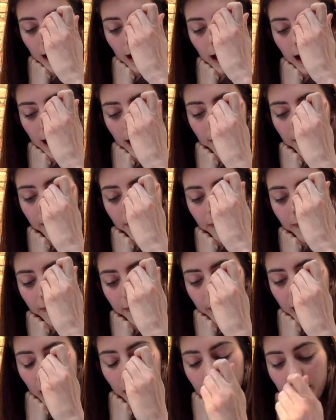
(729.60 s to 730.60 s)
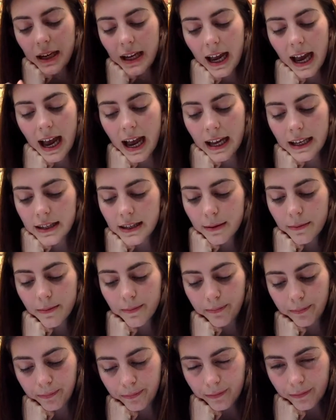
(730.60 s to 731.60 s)
Now I'm going to add
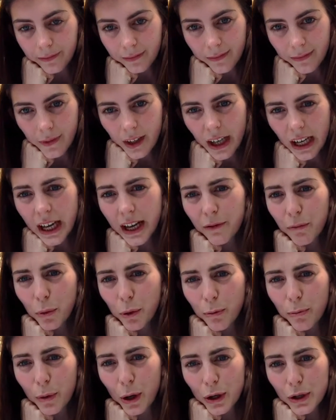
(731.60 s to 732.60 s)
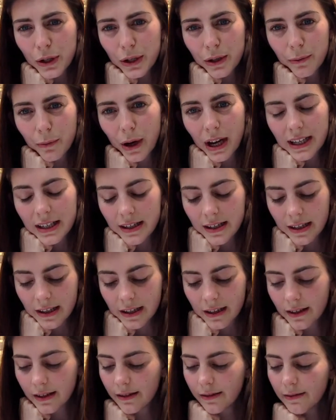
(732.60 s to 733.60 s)
some kind of more modern
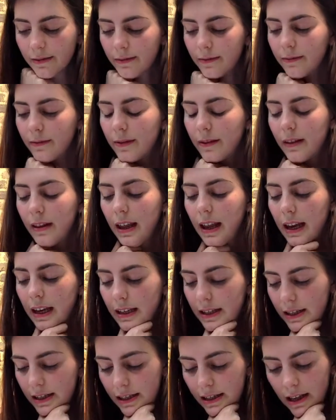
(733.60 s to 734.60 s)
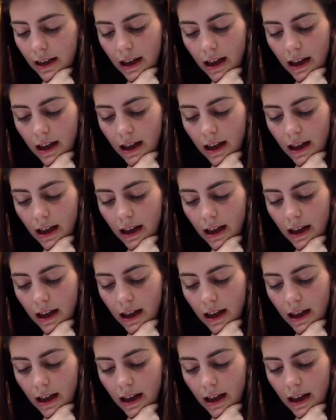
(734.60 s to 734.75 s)
Western things.